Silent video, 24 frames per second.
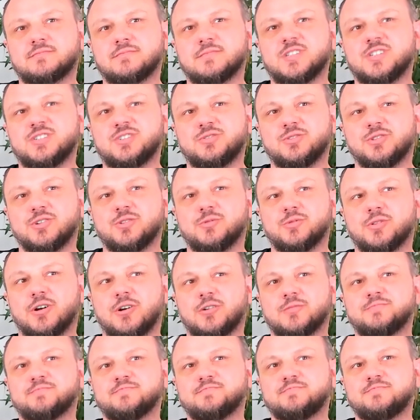it's true,
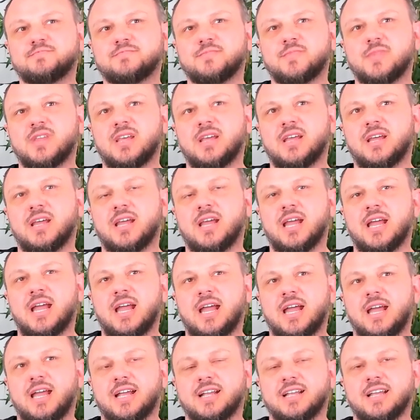bro.
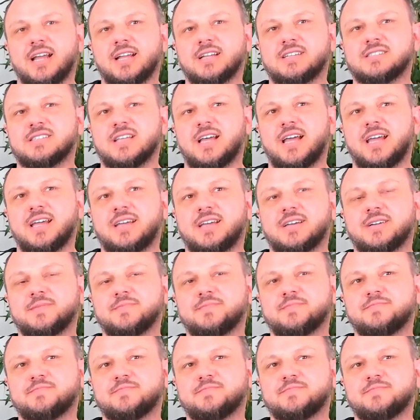It, it's like